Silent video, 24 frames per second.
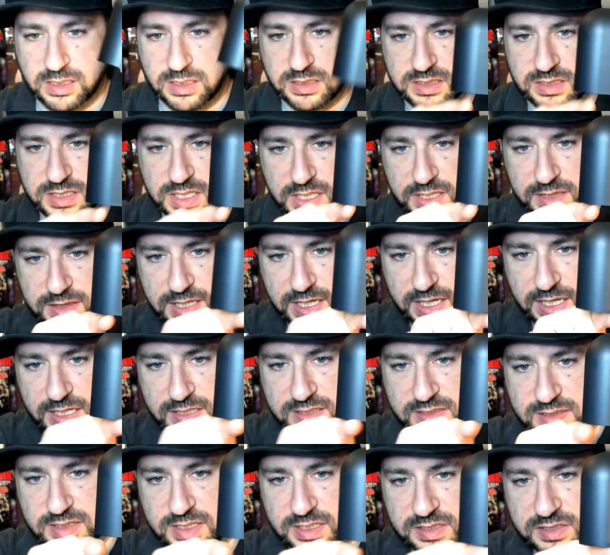See
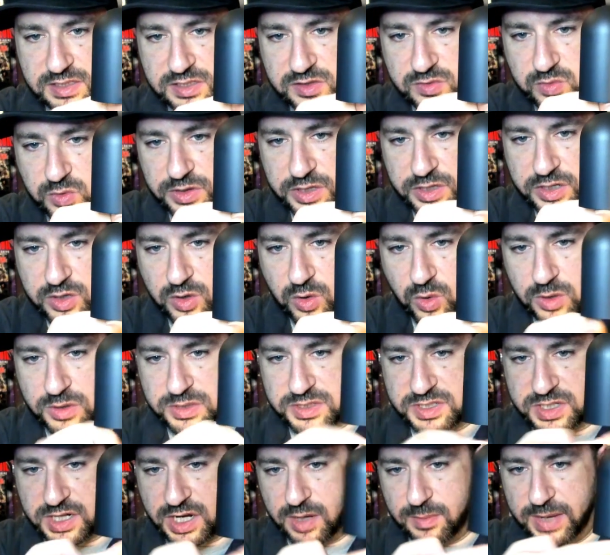this? This is where the
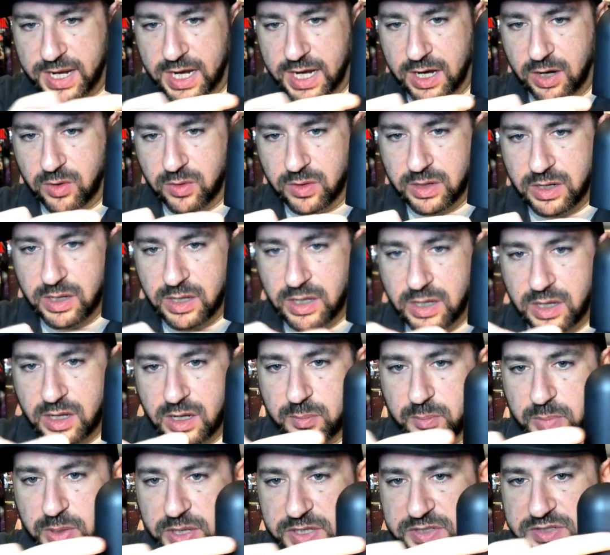cords come out.
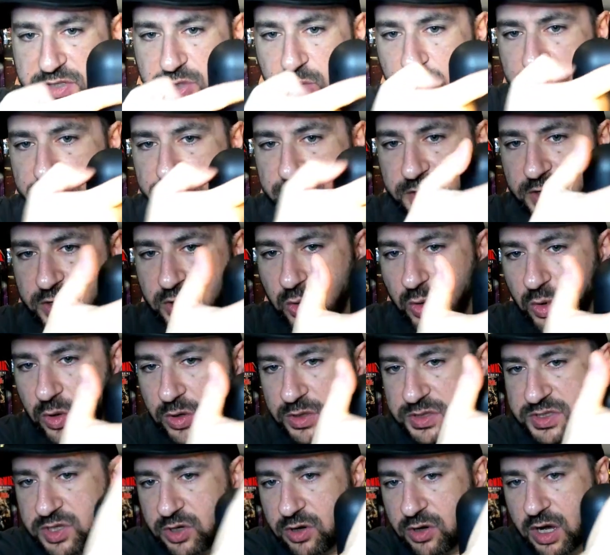But two of the
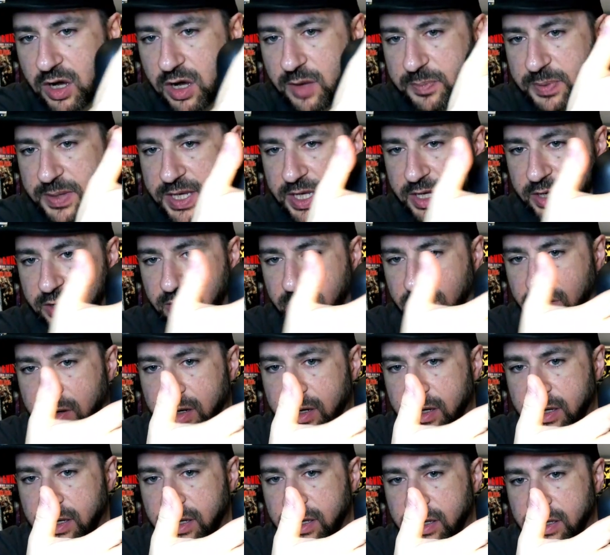cords are up here.
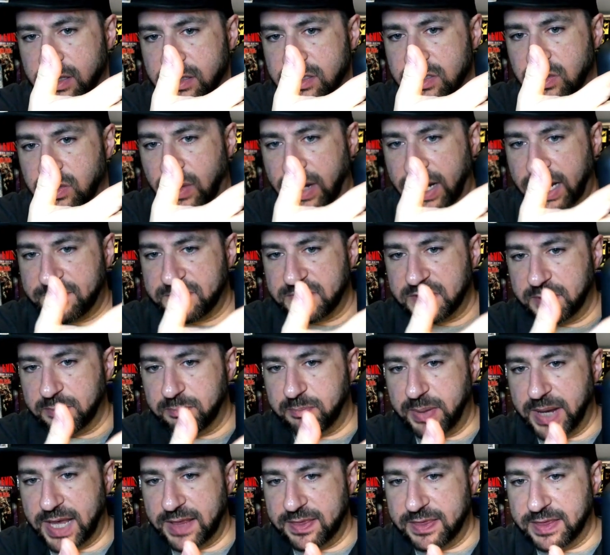So I have to
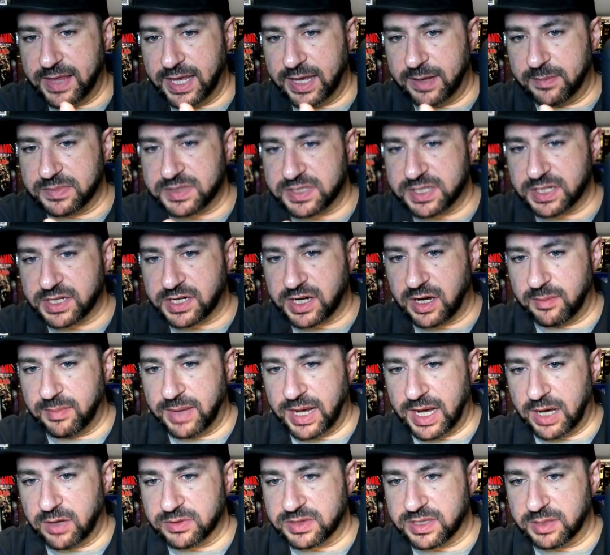bend them to come out the